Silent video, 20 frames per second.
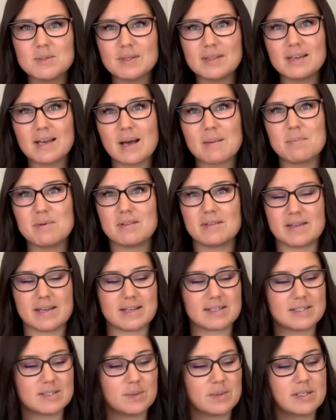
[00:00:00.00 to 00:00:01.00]
with a couple
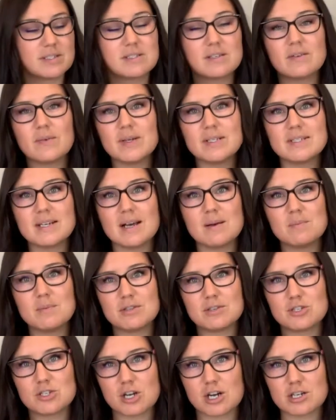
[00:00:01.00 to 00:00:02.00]
things. So it's going to come with
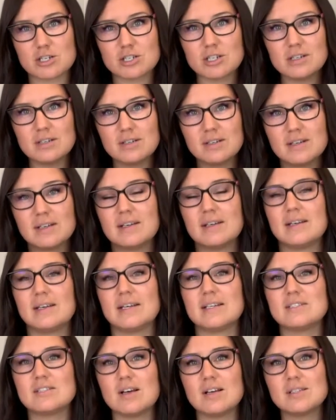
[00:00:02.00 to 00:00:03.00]
your charger.
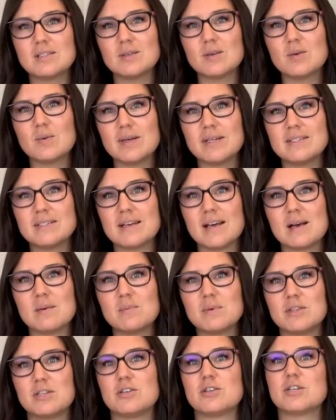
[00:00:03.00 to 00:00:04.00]
It's also going to come
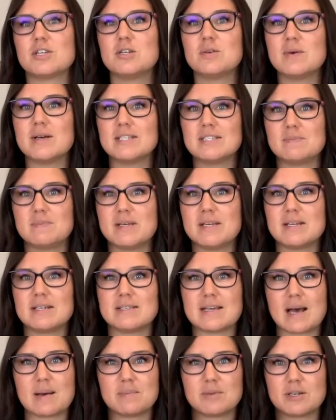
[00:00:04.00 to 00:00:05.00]
with your USB
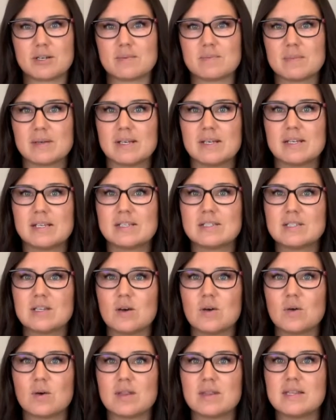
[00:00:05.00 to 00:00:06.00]
adapter.
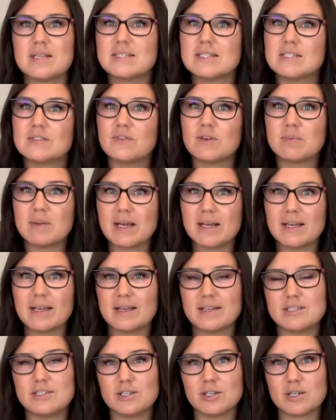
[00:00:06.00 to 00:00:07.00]
So this is for
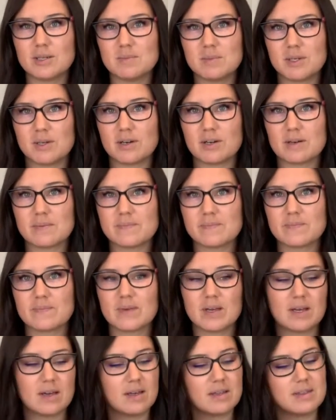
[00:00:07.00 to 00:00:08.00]
plugging into your computer.
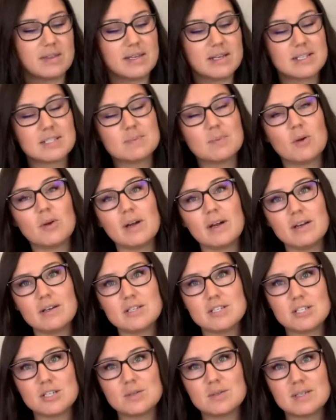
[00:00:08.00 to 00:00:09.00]
The Explore
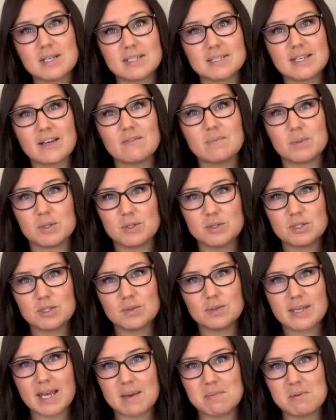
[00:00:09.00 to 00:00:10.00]
Air 2 does have
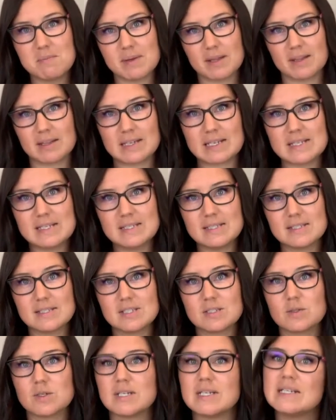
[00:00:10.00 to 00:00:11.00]
Bluetooth capabilities,
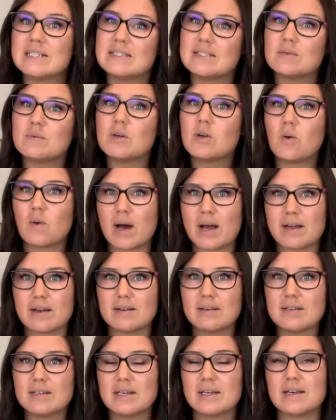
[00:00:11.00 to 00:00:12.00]
so it isn't
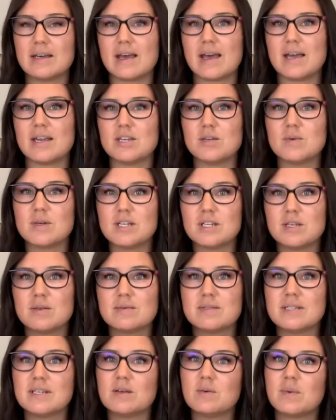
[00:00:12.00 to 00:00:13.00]
required, and you can
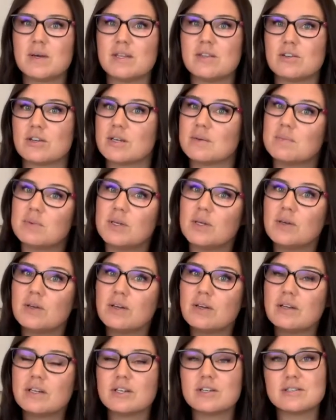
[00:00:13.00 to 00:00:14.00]
use it with your
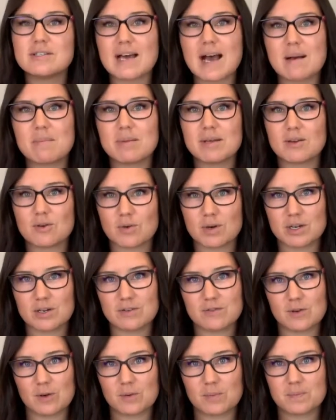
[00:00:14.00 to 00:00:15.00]
computer, your tablet, or
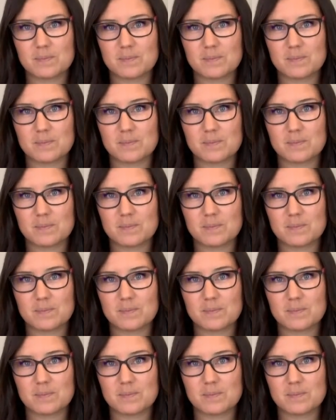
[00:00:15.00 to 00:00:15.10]
your phone.